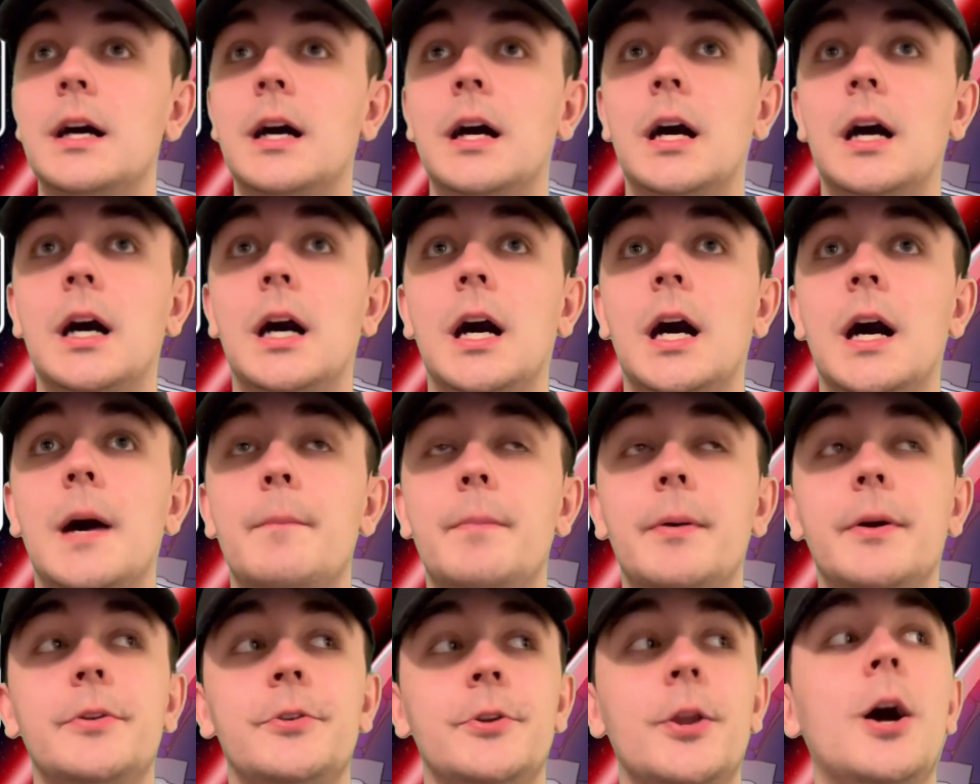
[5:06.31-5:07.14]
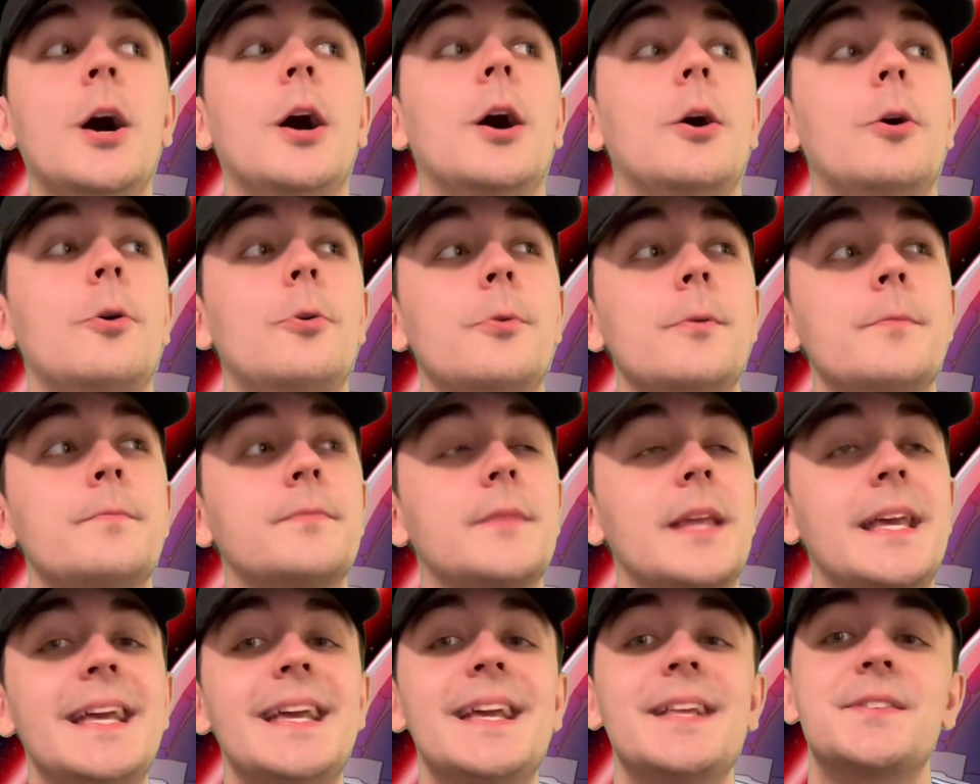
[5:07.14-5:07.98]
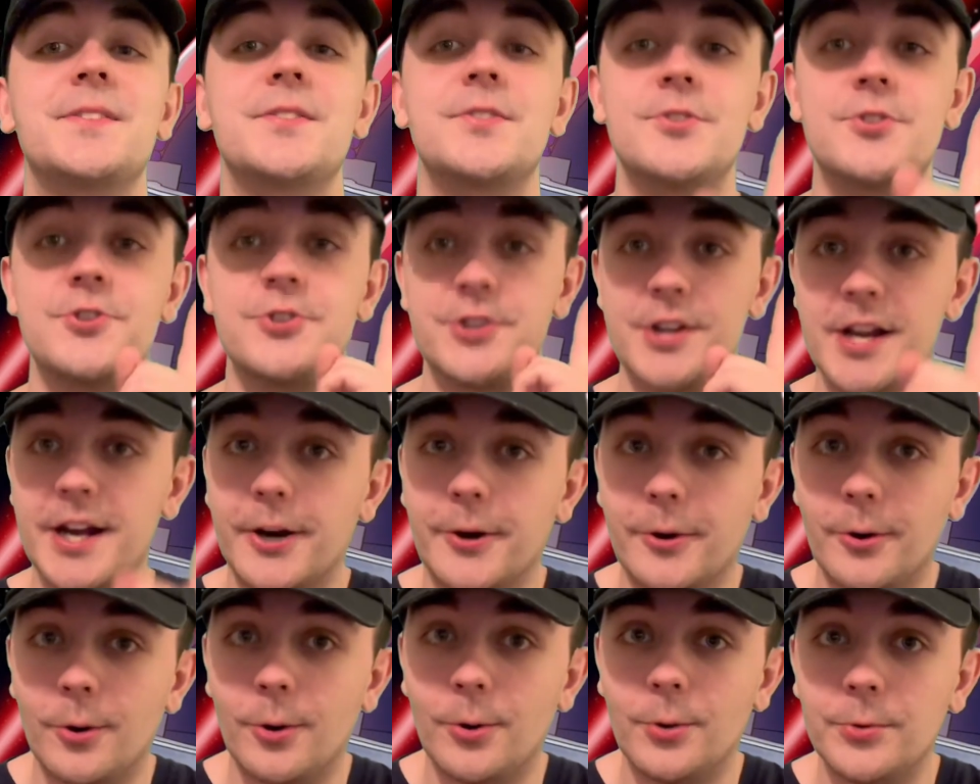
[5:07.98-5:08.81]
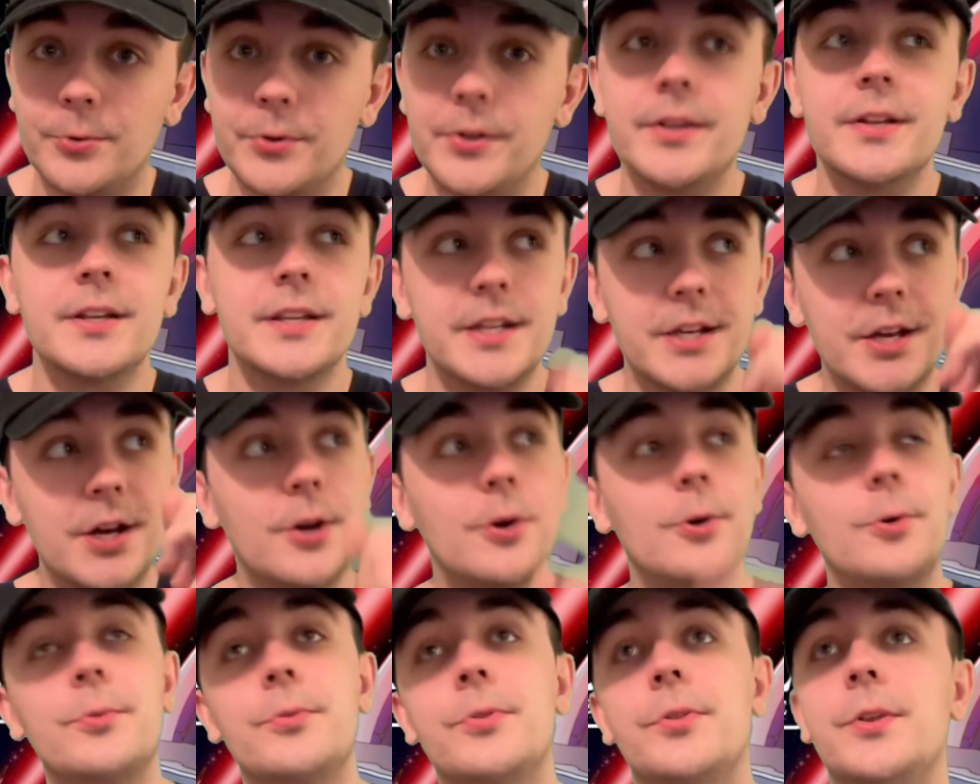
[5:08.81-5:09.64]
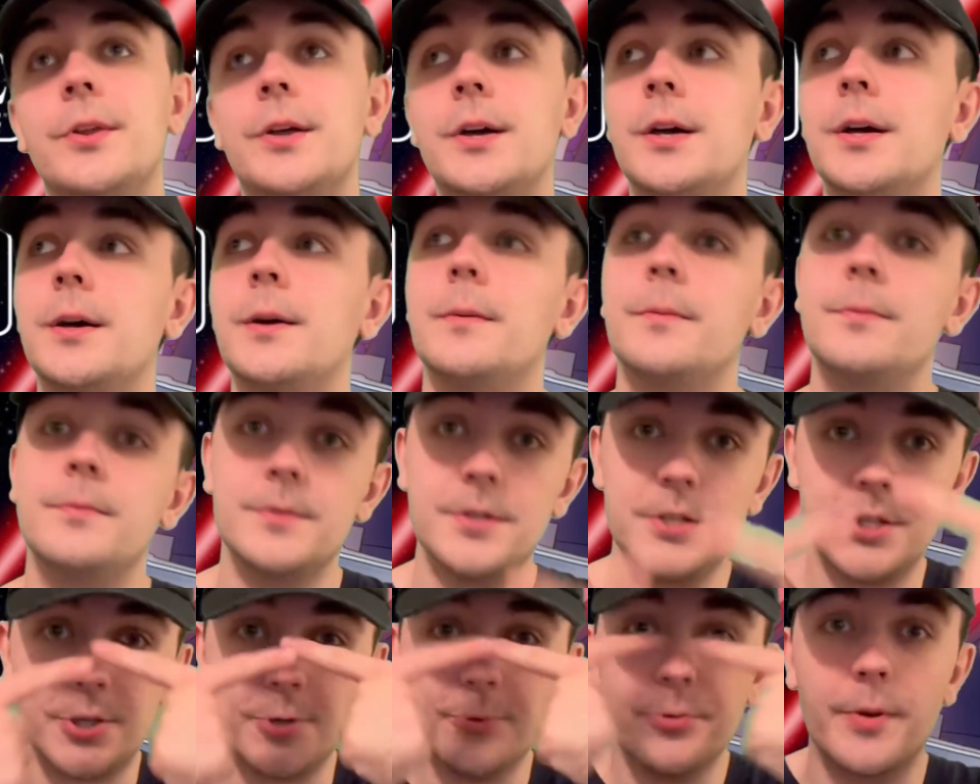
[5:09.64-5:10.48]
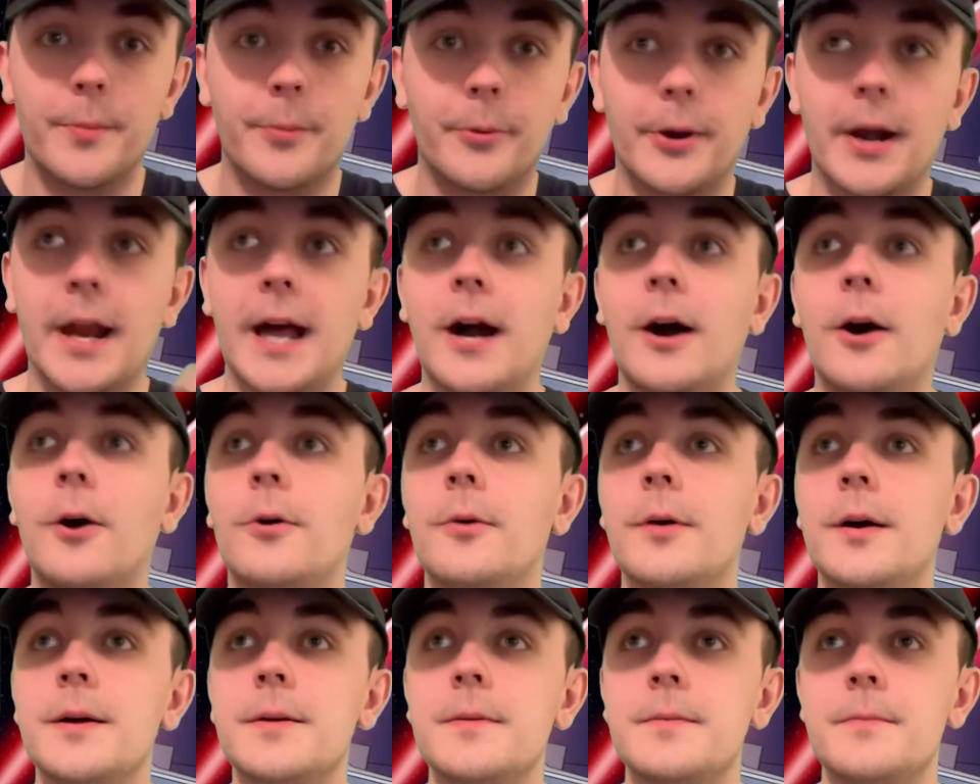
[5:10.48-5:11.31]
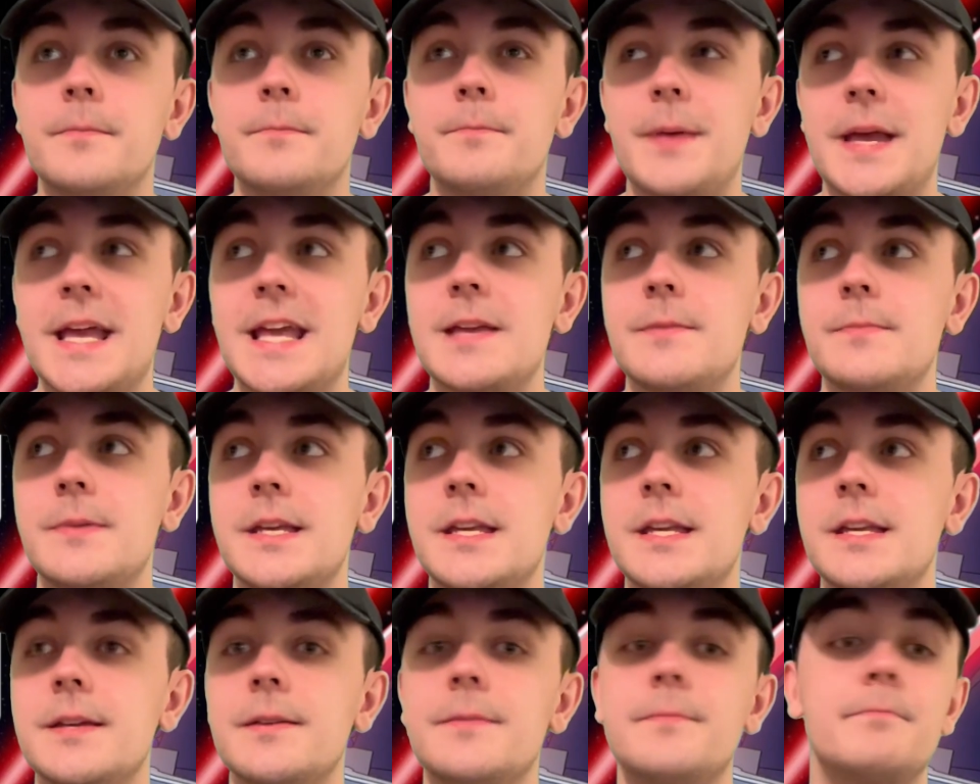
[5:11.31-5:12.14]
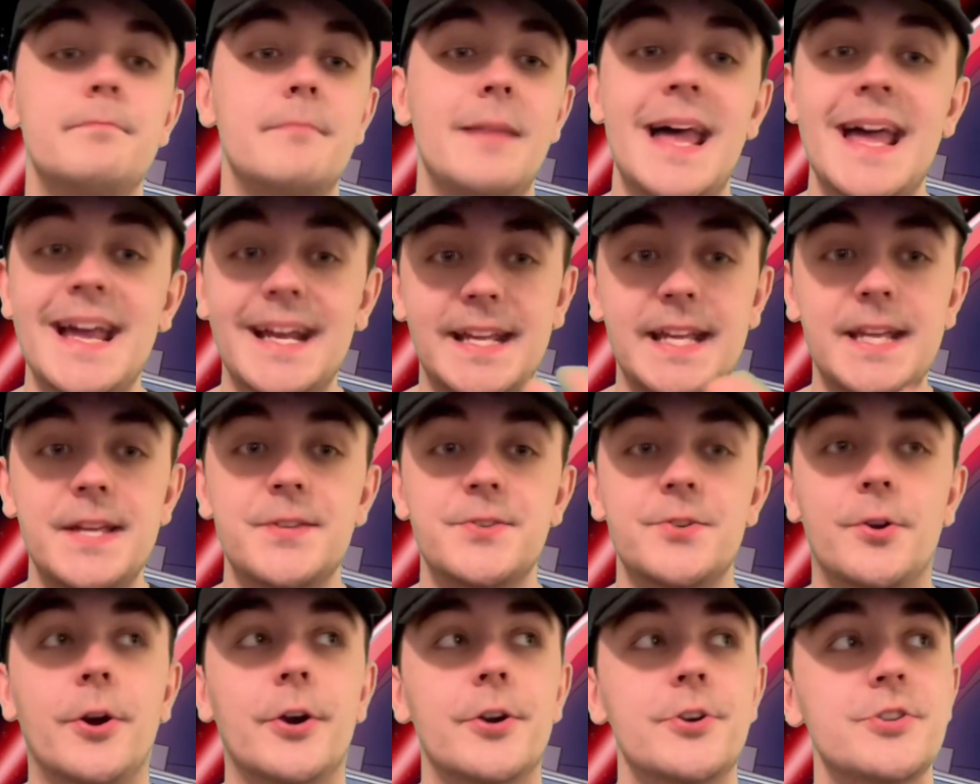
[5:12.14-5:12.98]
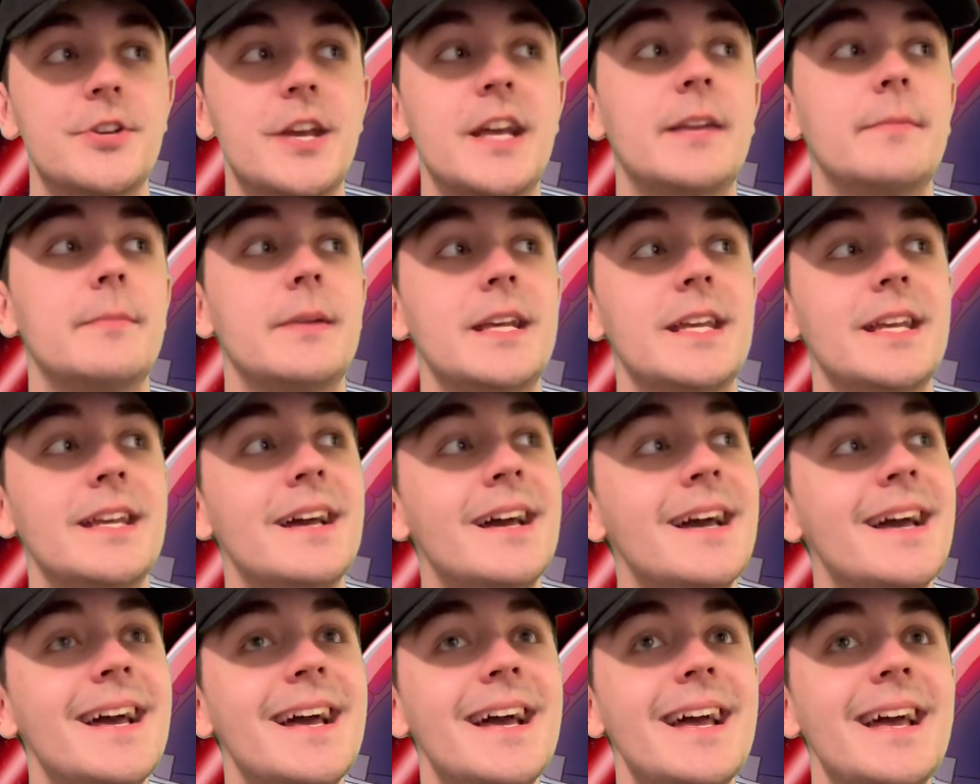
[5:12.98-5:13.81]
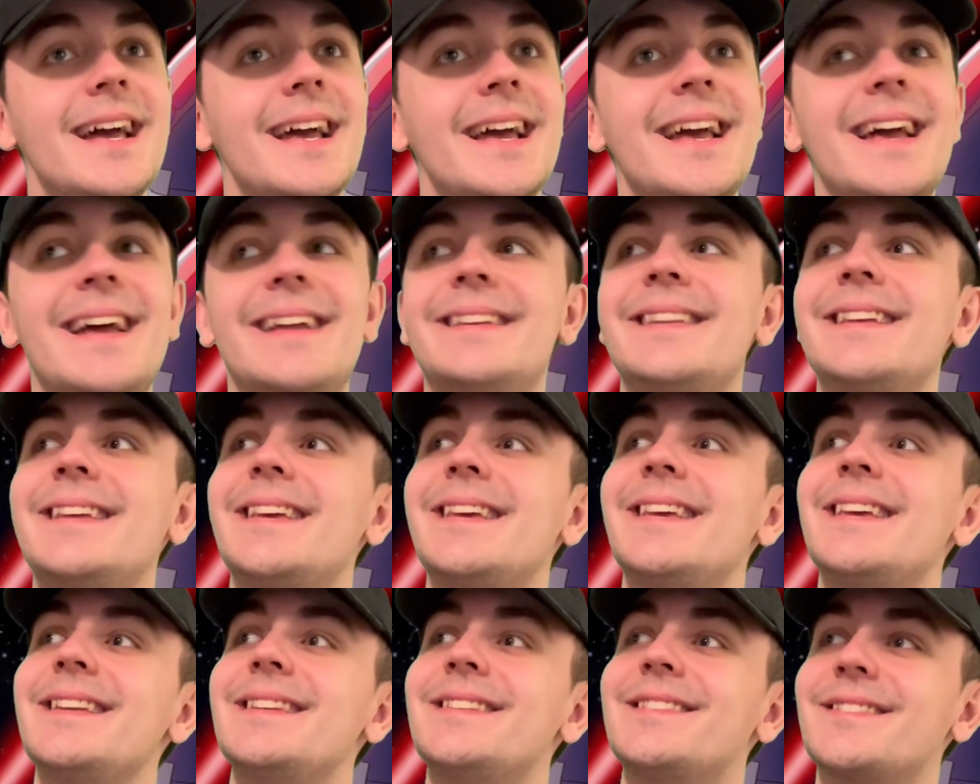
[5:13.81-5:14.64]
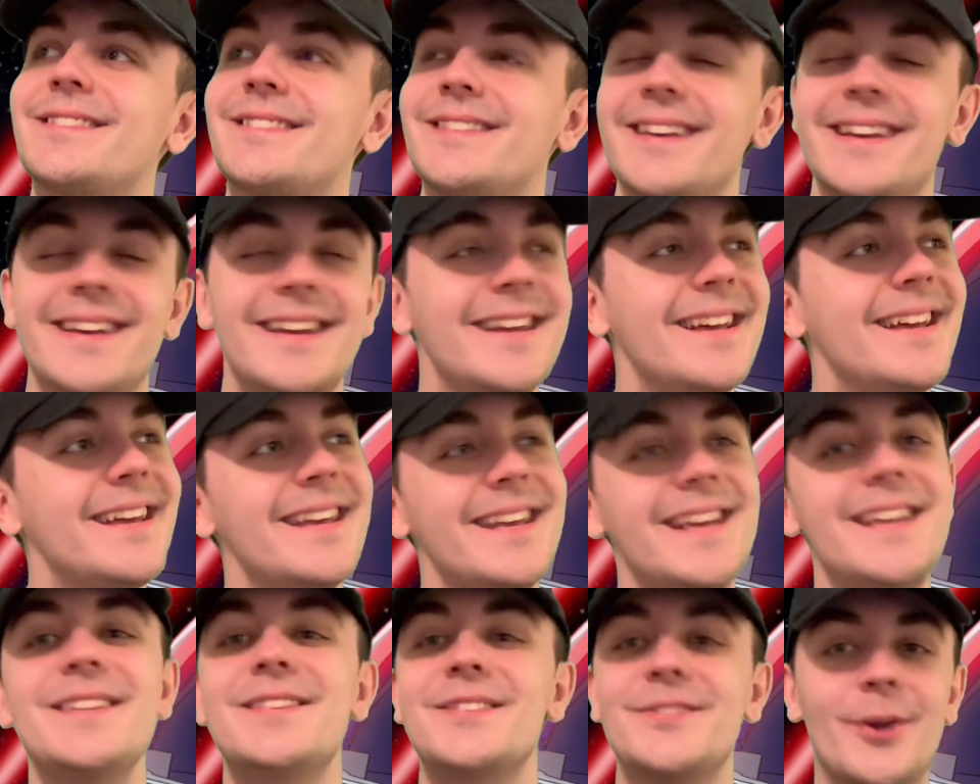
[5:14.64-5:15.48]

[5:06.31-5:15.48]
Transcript: But no, it's Gerald, you know, the unibrow baby, Maggie's archenemy, and he's